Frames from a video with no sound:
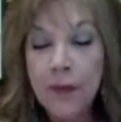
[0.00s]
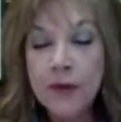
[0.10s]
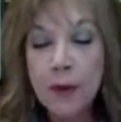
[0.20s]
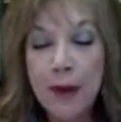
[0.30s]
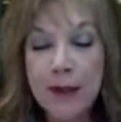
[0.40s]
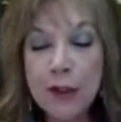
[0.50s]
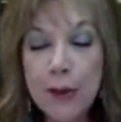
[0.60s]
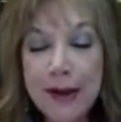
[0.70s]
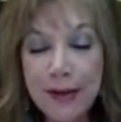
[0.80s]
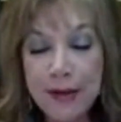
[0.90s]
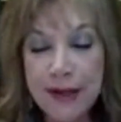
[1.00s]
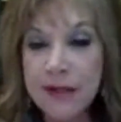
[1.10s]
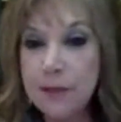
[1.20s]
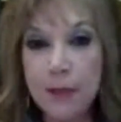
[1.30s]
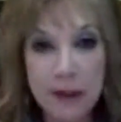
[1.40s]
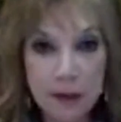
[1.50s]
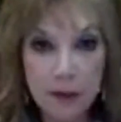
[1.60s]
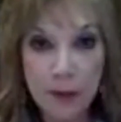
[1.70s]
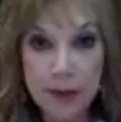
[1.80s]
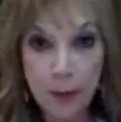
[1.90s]
So by doing this, but if
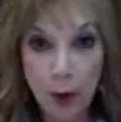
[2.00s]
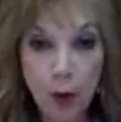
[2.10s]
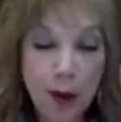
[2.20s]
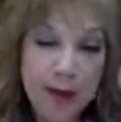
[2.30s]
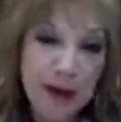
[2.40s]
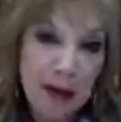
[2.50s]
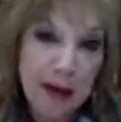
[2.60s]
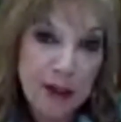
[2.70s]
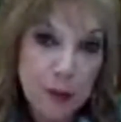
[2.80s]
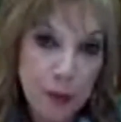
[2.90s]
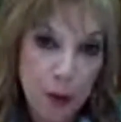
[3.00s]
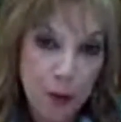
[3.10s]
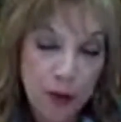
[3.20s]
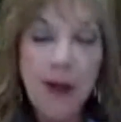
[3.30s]
I'm going to program it, I might do both.